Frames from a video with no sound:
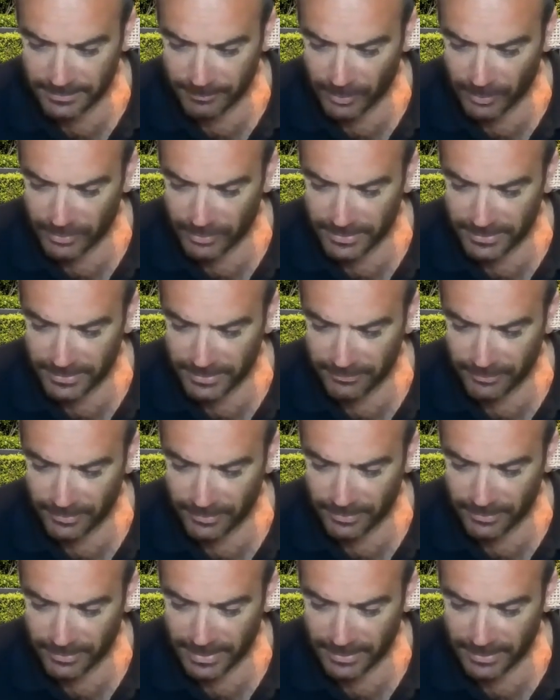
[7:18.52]
Apologies,
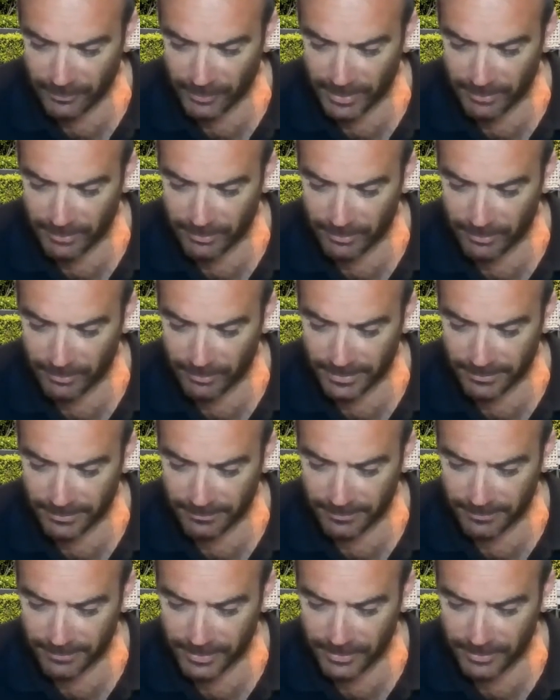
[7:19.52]
I can't read
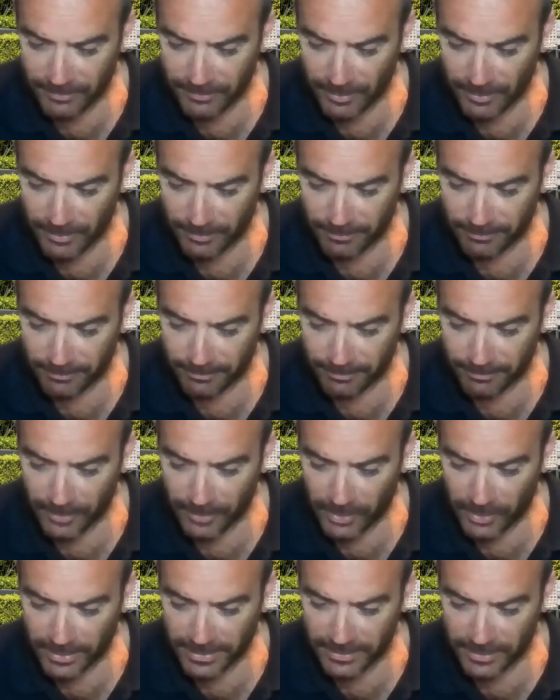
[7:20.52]
properly because my
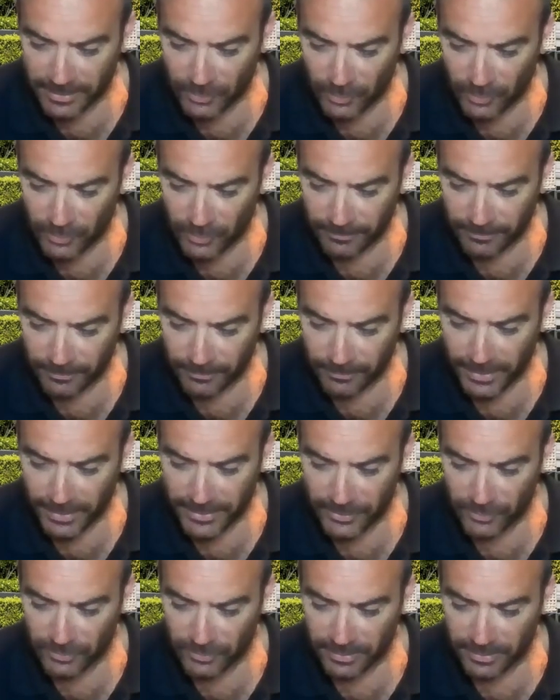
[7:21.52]
mind is all
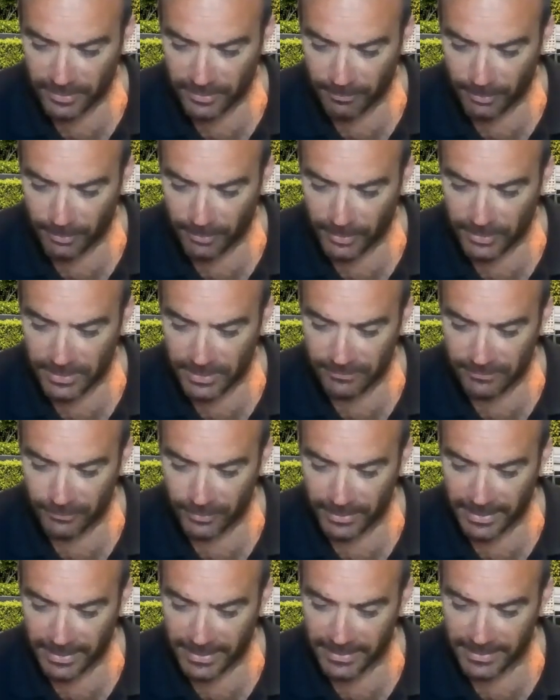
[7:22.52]
frazzled. So apologies
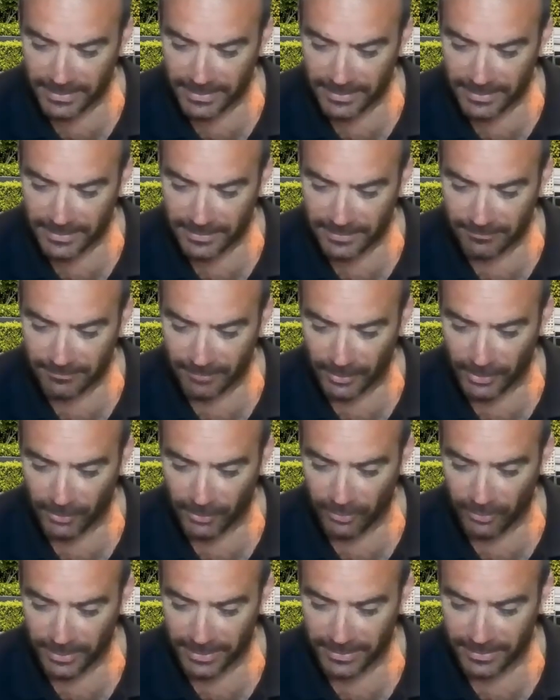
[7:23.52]
for getting this. I
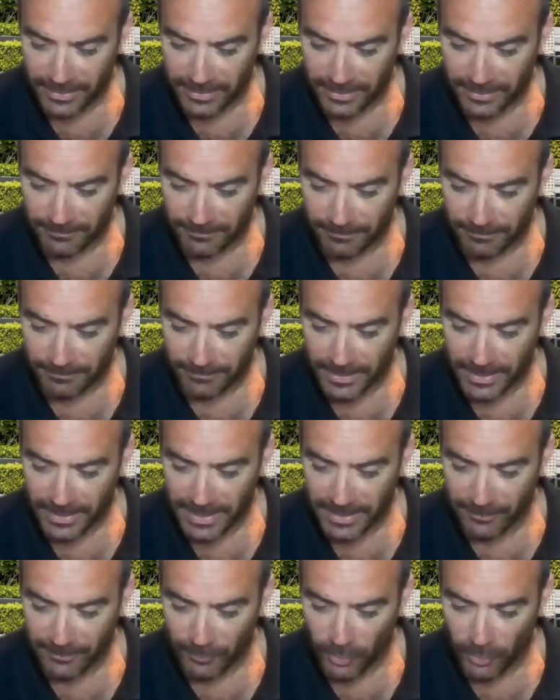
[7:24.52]
know I'll get the
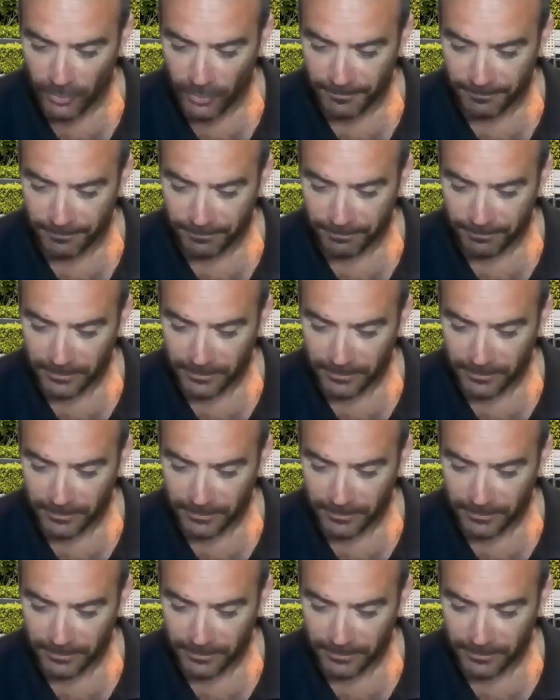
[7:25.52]
name wrong.